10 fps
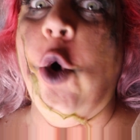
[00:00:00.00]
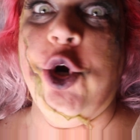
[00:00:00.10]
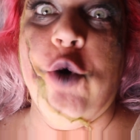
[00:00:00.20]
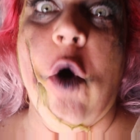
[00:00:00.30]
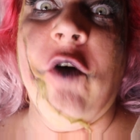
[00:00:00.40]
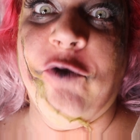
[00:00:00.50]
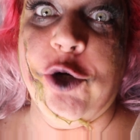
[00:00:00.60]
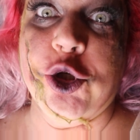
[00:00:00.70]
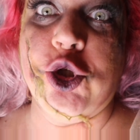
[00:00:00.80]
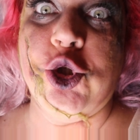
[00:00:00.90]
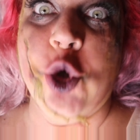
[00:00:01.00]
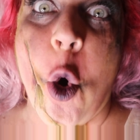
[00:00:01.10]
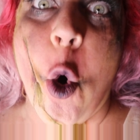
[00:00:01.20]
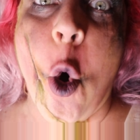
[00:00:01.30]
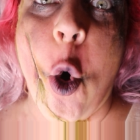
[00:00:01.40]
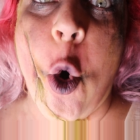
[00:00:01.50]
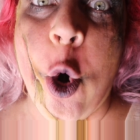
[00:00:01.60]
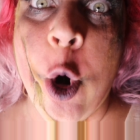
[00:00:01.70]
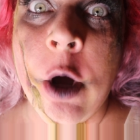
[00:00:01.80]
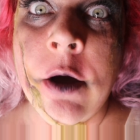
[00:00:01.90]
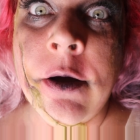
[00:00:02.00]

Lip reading: What do you want for your soul?